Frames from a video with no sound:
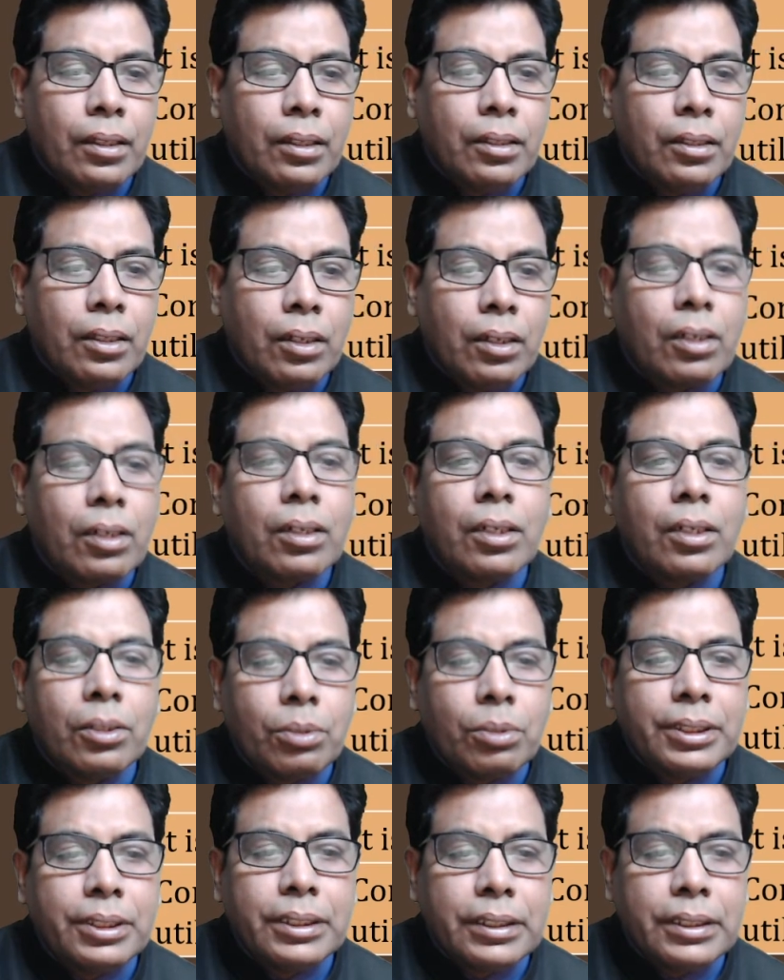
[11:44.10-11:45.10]
or control
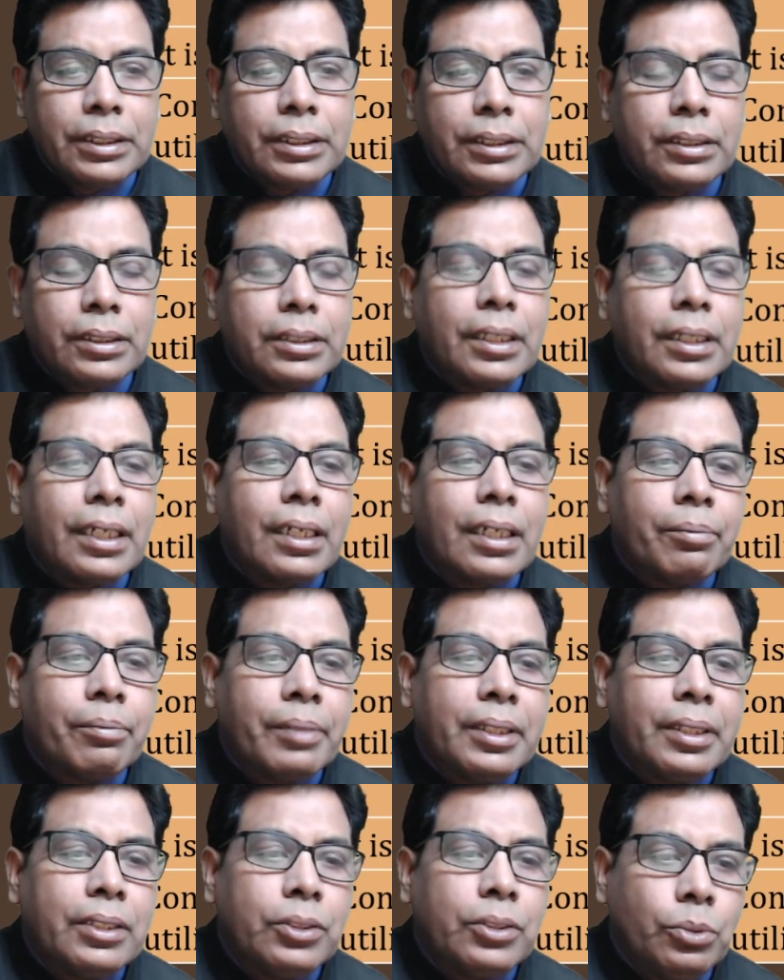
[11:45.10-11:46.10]
signals, they are
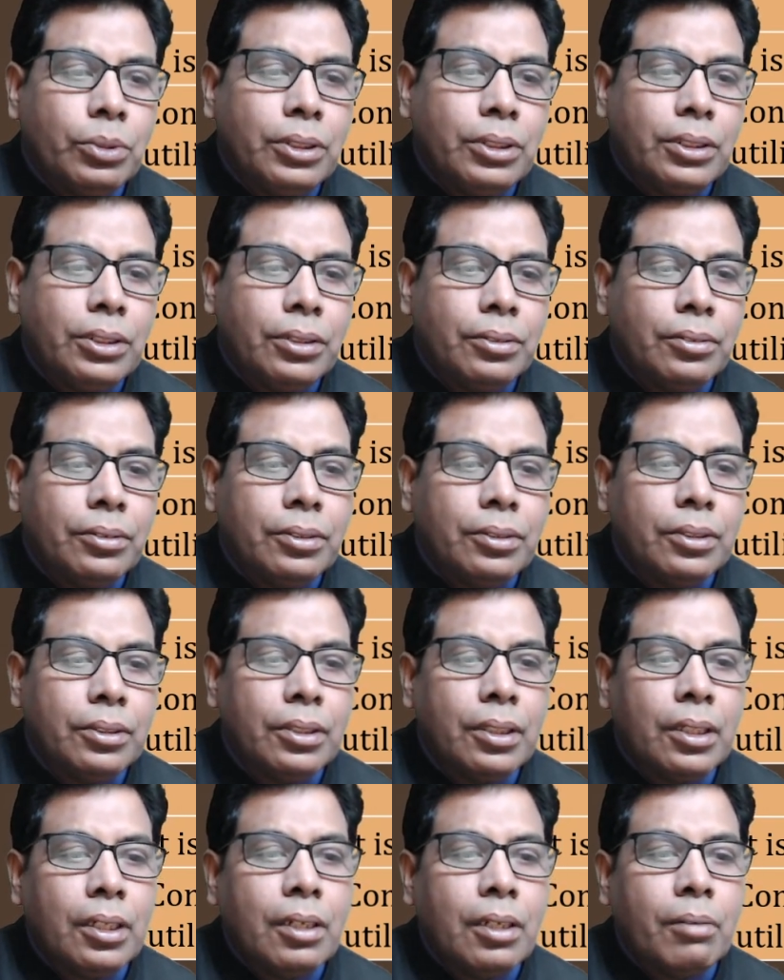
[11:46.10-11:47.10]
being used,
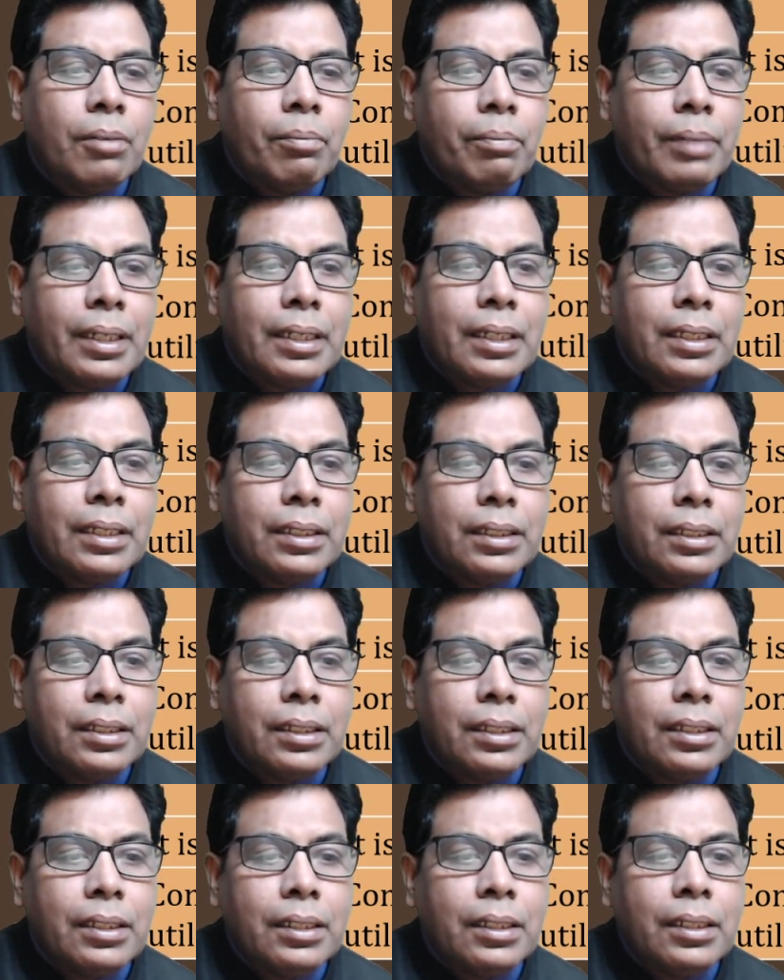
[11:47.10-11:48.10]
but
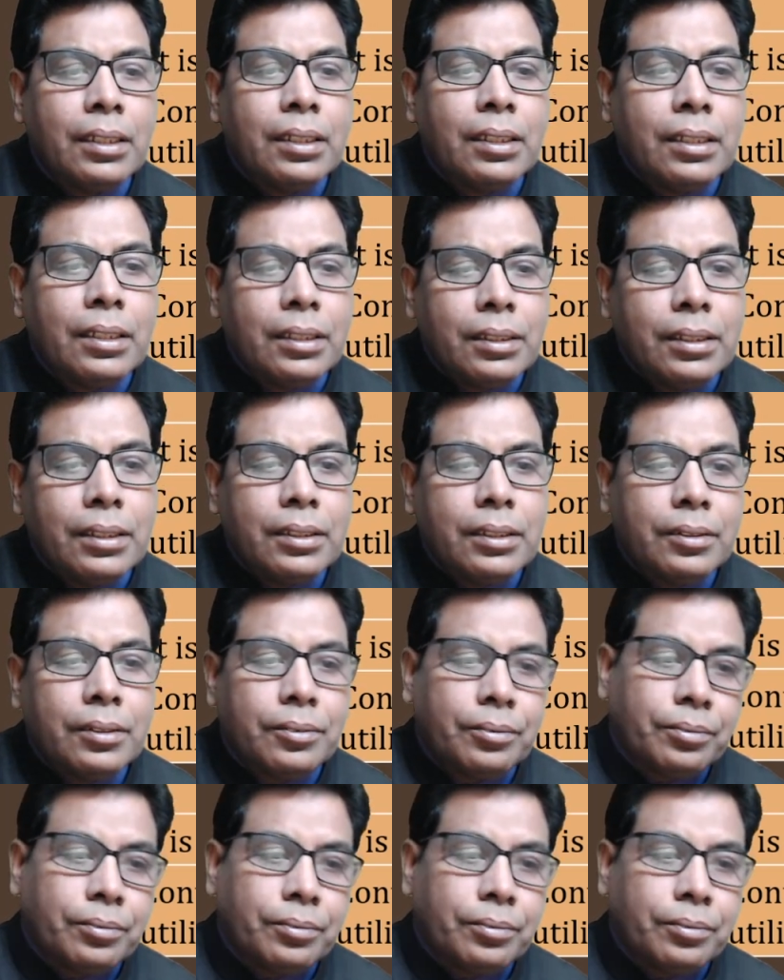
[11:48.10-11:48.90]
then